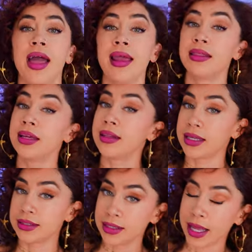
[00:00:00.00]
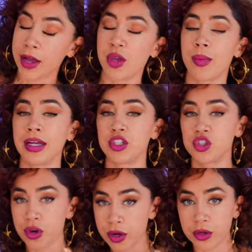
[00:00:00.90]
Anything less than that, you might
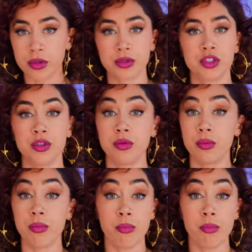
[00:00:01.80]
struggle to